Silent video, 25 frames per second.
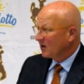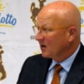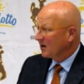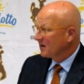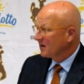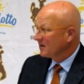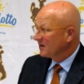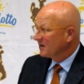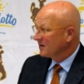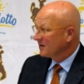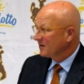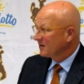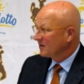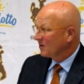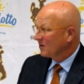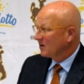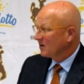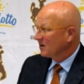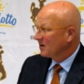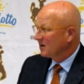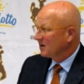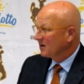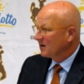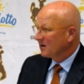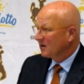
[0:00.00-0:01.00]
on
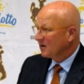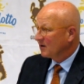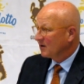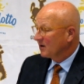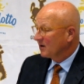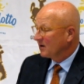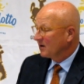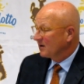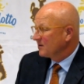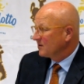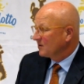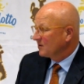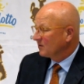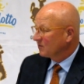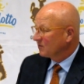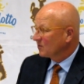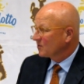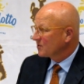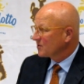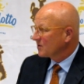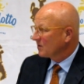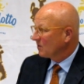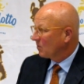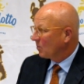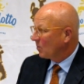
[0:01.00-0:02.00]
the
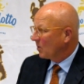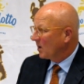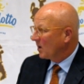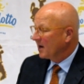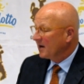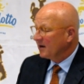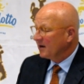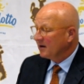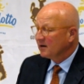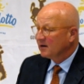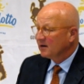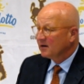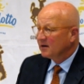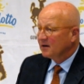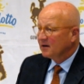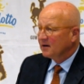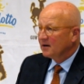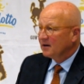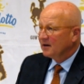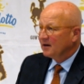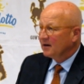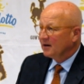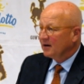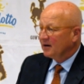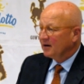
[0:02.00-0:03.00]
University of Hawaii.
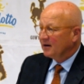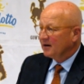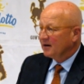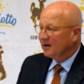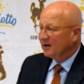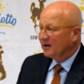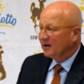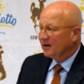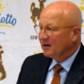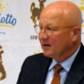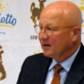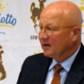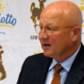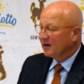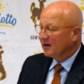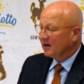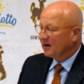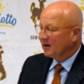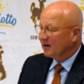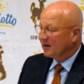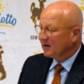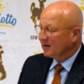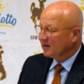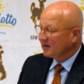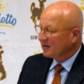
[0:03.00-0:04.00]

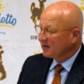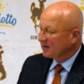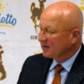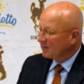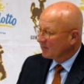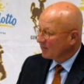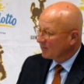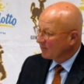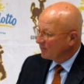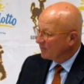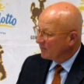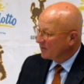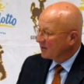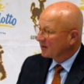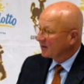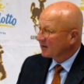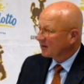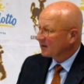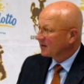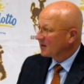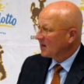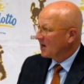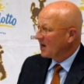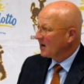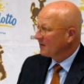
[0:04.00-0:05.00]
And being
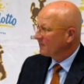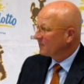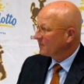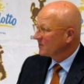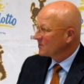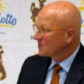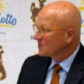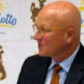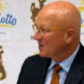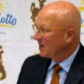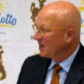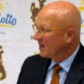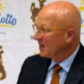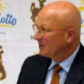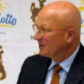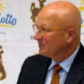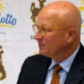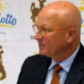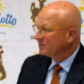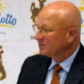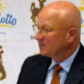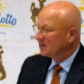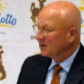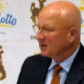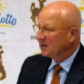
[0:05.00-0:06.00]
a conference game,
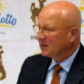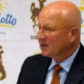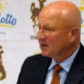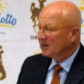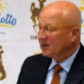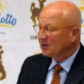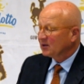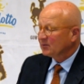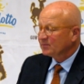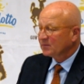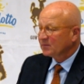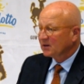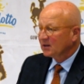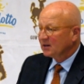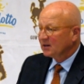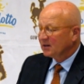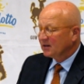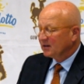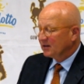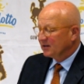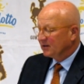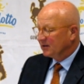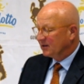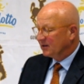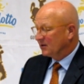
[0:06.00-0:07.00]

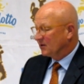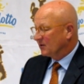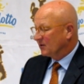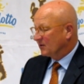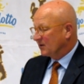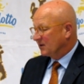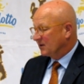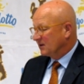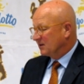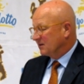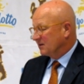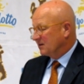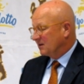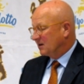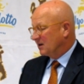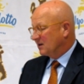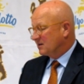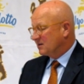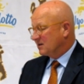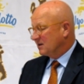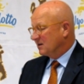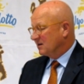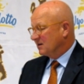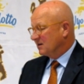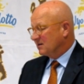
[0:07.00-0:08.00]
you know,
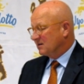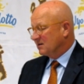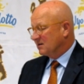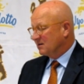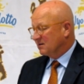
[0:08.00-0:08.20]
not to